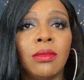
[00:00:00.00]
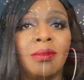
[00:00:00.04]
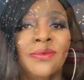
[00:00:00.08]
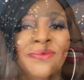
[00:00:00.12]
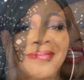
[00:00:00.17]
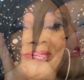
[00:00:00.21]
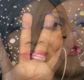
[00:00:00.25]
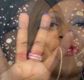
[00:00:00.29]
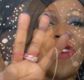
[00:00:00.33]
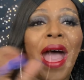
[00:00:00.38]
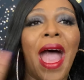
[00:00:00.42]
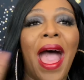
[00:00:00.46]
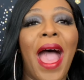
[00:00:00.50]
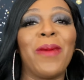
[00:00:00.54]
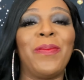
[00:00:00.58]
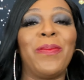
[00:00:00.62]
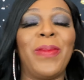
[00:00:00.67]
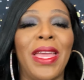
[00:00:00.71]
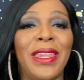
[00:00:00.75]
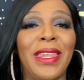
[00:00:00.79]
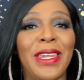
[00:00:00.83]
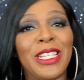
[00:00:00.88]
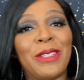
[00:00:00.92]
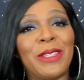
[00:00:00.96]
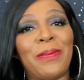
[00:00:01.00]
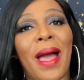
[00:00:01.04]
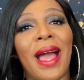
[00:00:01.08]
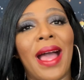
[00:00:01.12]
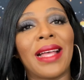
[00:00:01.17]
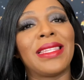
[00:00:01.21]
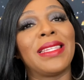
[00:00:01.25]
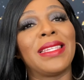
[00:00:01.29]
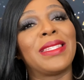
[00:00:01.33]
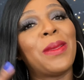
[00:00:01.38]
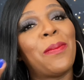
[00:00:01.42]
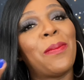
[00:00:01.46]
To five being this
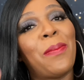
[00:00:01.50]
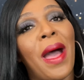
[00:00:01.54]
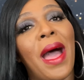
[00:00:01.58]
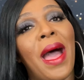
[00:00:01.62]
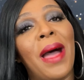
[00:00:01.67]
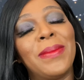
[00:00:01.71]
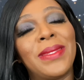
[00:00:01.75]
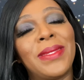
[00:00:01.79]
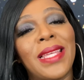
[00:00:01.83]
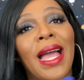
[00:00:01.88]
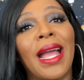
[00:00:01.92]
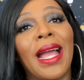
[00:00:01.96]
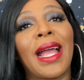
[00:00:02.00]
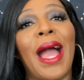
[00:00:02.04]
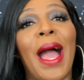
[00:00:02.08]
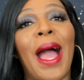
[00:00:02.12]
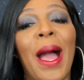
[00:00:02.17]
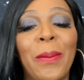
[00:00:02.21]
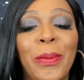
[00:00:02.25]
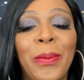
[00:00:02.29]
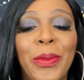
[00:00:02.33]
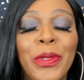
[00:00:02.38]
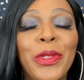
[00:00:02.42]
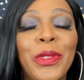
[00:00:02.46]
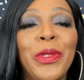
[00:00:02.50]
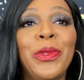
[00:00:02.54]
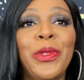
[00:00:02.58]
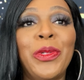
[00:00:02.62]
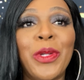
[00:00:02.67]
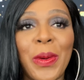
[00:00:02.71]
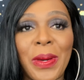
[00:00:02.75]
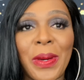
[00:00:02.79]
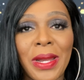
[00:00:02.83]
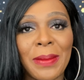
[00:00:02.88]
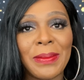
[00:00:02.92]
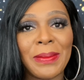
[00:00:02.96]
box is the bomb.com boo, you
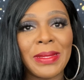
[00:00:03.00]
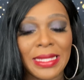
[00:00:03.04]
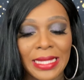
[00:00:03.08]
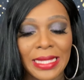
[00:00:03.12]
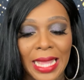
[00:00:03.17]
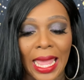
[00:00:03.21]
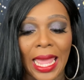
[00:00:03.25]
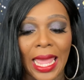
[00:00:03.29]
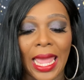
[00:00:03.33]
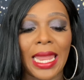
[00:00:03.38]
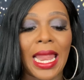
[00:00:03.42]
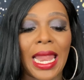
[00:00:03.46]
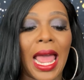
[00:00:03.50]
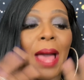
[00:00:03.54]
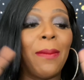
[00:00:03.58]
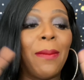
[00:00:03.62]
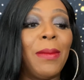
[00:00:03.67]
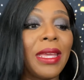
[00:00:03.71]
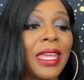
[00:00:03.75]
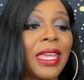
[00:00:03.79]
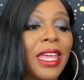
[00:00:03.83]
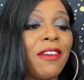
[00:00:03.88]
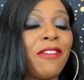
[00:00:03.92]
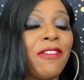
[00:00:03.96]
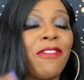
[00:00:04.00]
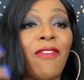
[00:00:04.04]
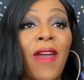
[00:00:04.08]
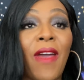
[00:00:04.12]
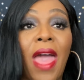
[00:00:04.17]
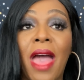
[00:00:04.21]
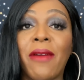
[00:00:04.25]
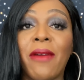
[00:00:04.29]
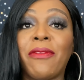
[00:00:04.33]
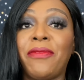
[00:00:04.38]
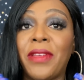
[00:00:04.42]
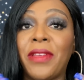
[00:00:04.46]
know what I'm saying? I'm gonna give
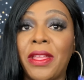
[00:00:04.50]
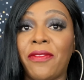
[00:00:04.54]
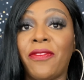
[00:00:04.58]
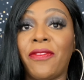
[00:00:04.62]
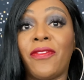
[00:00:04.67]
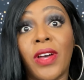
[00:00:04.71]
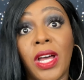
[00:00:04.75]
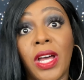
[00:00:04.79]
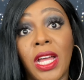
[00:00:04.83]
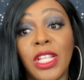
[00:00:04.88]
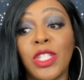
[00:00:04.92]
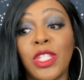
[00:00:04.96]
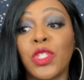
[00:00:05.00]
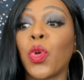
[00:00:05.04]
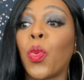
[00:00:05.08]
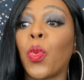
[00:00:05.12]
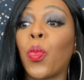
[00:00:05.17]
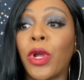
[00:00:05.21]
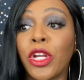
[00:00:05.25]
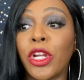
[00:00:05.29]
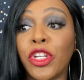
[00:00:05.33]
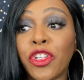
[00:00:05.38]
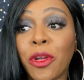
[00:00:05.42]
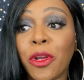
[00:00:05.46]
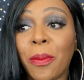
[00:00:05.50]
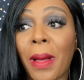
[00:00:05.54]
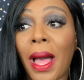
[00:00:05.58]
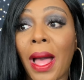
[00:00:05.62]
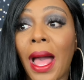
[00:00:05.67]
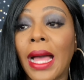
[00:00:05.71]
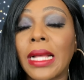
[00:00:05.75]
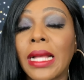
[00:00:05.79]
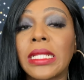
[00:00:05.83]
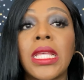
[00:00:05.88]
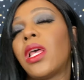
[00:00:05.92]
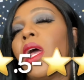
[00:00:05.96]
FabFitFun's winter
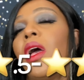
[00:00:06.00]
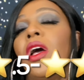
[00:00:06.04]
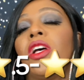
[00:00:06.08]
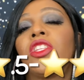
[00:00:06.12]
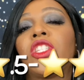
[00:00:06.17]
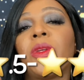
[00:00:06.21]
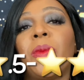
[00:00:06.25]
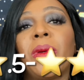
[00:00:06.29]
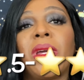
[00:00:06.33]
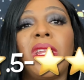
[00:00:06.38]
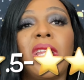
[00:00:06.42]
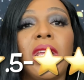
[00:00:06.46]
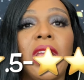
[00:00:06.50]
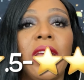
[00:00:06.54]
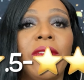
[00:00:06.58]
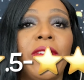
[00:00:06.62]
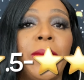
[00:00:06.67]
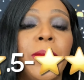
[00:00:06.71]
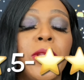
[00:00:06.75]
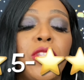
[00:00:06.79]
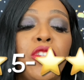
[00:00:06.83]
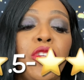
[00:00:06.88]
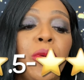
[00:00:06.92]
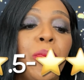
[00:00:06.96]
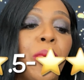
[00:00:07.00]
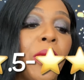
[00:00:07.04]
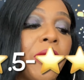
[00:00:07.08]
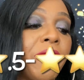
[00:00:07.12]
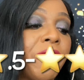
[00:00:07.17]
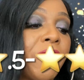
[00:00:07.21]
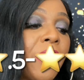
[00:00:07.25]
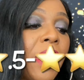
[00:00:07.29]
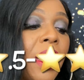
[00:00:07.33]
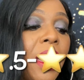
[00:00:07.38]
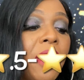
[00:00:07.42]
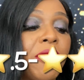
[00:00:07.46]
box so I'm going to give them a
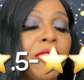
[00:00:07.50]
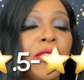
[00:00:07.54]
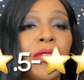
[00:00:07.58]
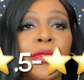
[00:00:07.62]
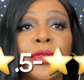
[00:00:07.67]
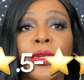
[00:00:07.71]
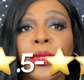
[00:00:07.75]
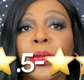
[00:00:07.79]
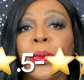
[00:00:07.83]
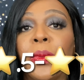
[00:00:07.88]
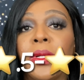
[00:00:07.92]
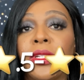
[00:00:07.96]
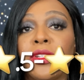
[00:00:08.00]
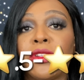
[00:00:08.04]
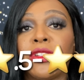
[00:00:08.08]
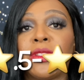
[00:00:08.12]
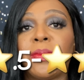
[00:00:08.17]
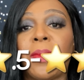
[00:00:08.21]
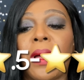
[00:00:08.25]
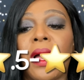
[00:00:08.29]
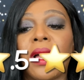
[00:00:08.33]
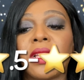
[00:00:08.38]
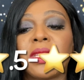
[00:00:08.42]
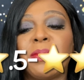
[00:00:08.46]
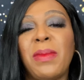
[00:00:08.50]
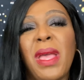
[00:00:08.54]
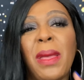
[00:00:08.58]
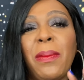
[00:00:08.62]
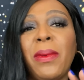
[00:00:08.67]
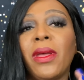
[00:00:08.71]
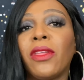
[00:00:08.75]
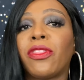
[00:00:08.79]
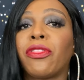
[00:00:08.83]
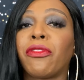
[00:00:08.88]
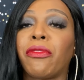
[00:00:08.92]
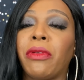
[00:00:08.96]
2.5 for the winter's box.
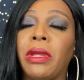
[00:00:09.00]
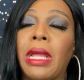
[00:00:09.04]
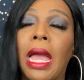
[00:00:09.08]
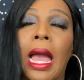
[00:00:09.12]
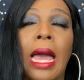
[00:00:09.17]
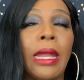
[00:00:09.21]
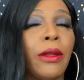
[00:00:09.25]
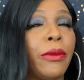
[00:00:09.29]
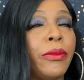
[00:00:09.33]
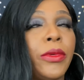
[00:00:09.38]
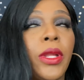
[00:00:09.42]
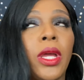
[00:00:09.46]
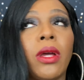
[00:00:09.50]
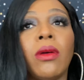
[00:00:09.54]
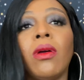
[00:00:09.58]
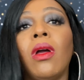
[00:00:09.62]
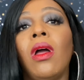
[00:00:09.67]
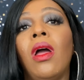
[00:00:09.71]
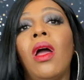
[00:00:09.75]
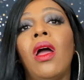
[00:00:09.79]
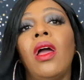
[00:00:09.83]
Maybe a 3. I don't know.